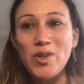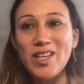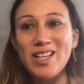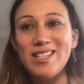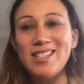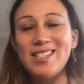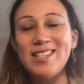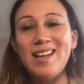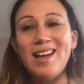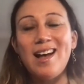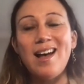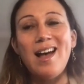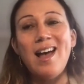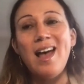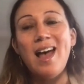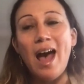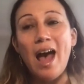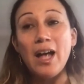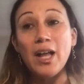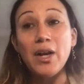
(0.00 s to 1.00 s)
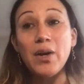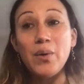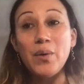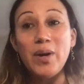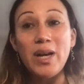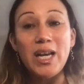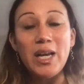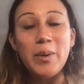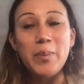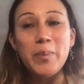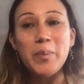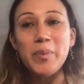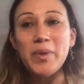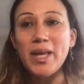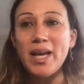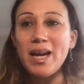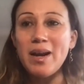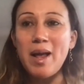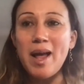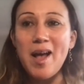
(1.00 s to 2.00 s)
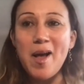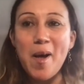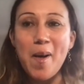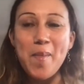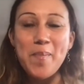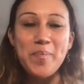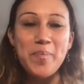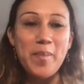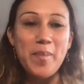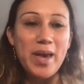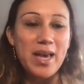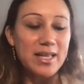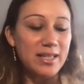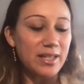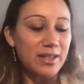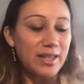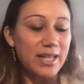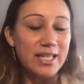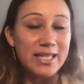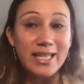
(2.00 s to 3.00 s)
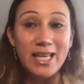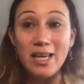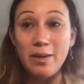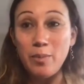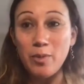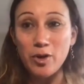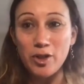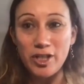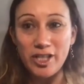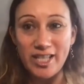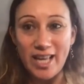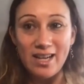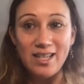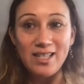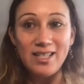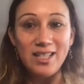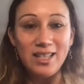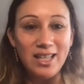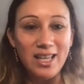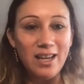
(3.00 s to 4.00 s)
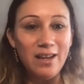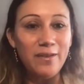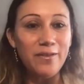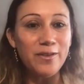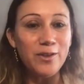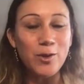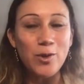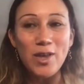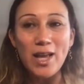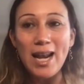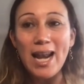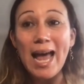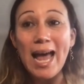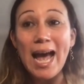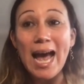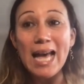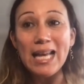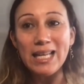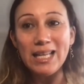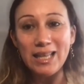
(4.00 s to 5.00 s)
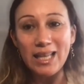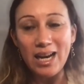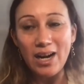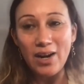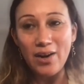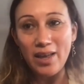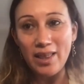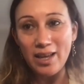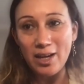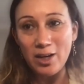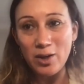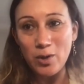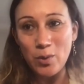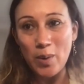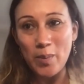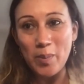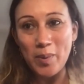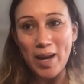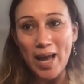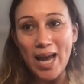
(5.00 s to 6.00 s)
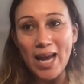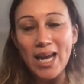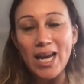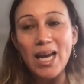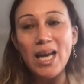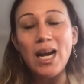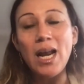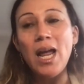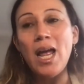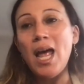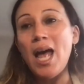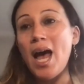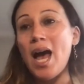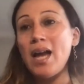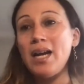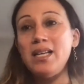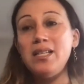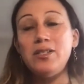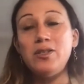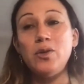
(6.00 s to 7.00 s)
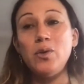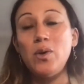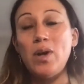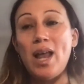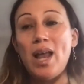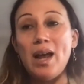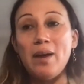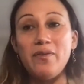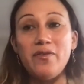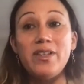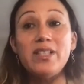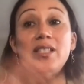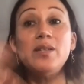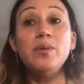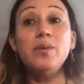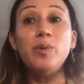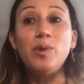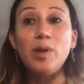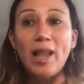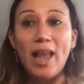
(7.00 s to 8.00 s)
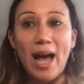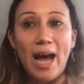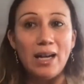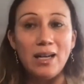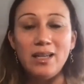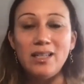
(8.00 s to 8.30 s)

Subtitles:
That's a cream that makes the skin more sensitive to the light in the area that you apply it, and it's to visible light.